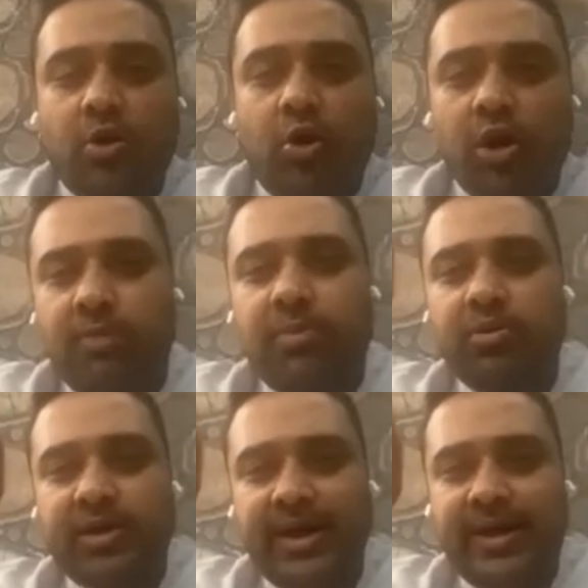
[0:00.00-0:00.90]
all
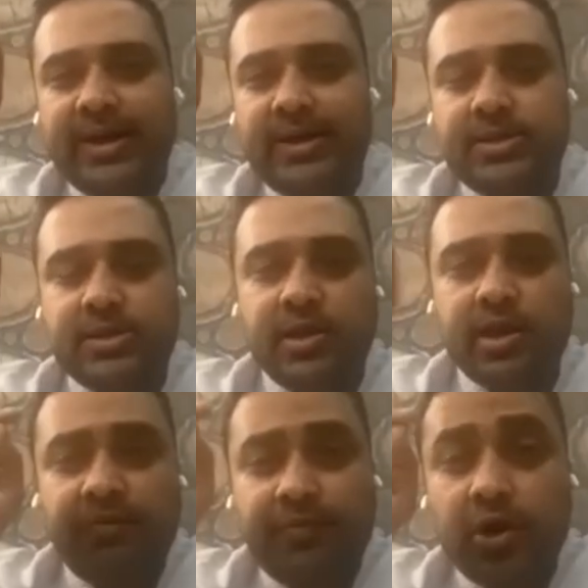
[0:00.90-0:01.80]
about intention.
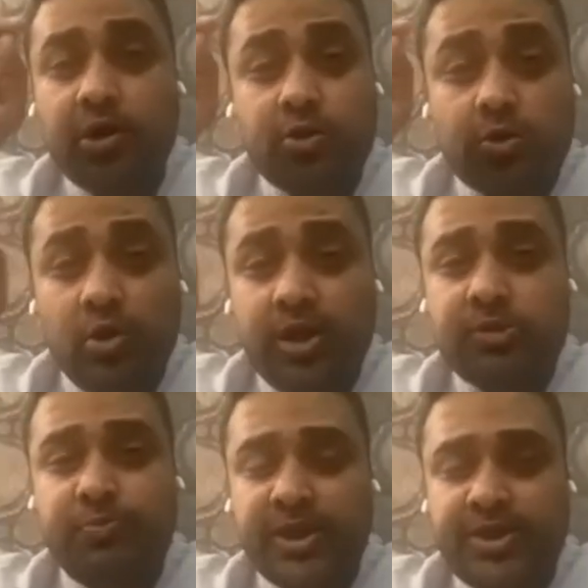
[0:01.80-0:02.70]
If you are truly
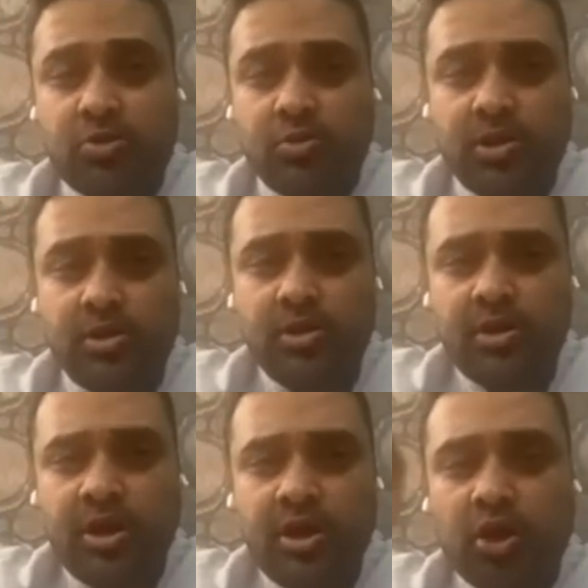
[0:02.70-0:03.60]
spiritual,
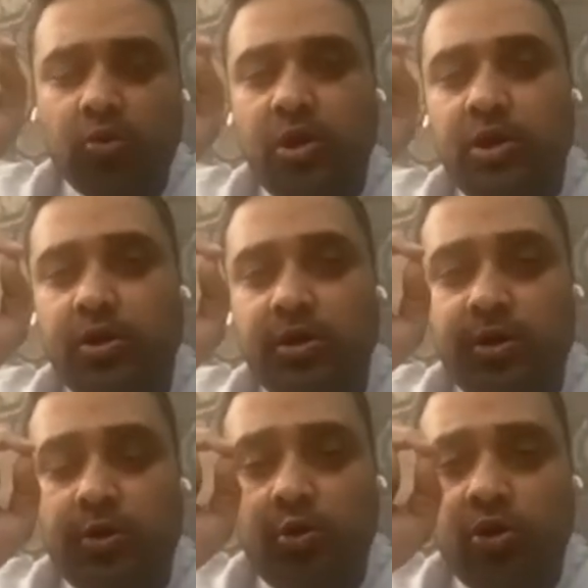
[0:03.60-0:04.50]
you will
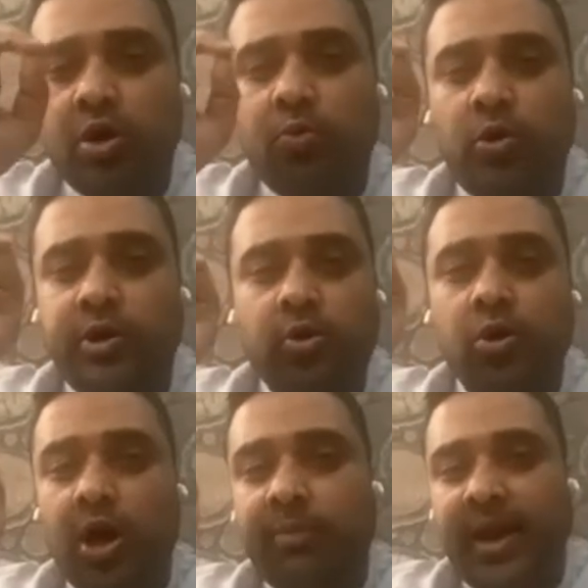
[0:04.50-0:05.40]
do not want to
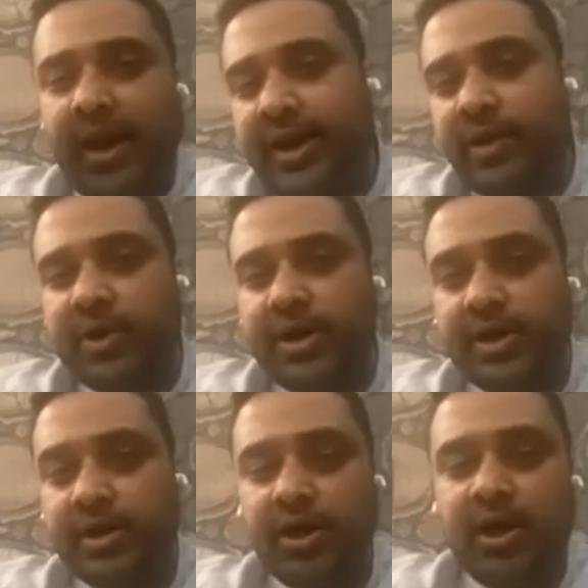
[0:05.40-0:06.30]
harm
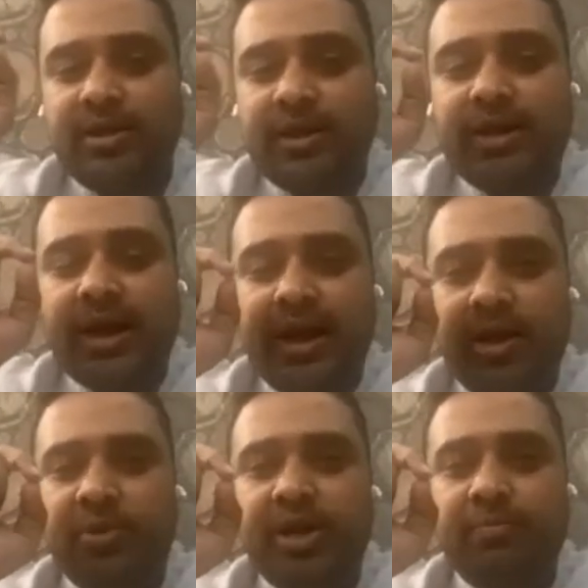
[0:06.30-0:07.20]
anybody. That
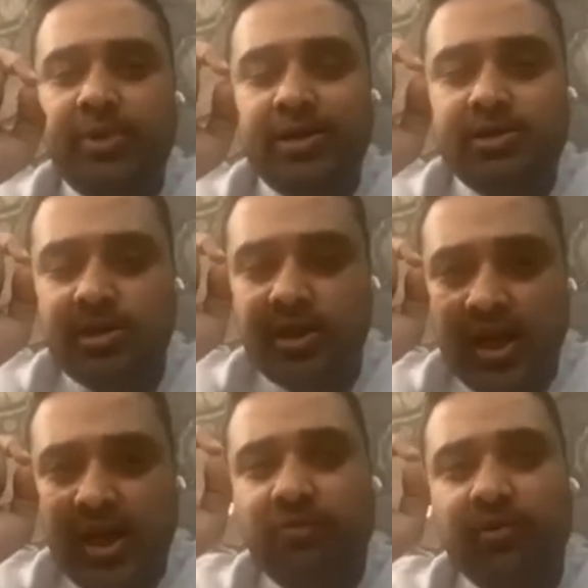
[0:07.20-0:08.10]
anybody means
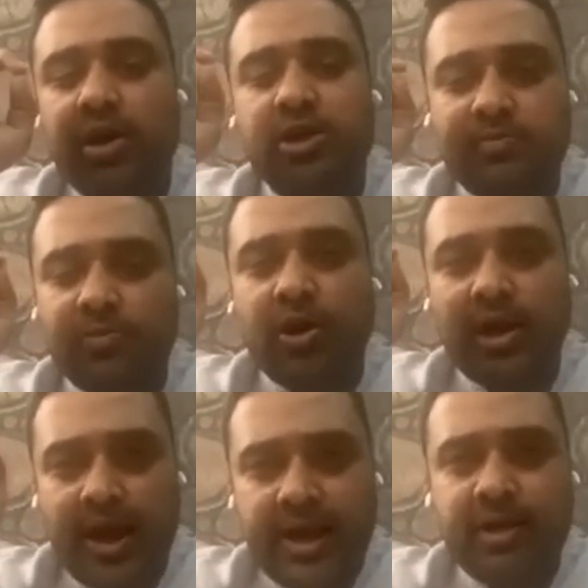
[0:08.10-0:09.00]
even a small
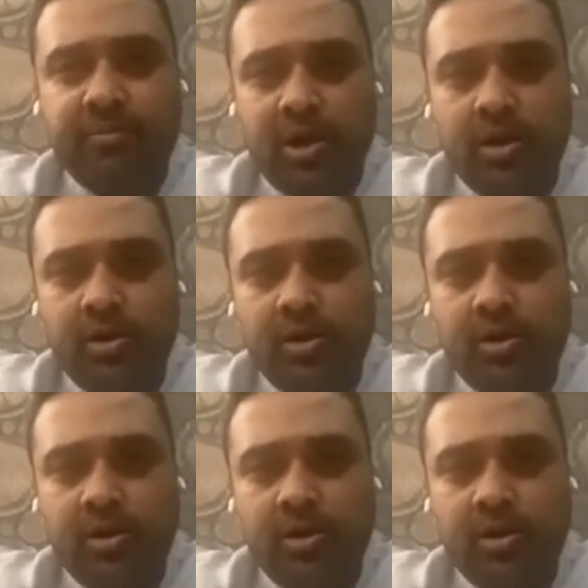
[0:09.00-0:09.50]
animal.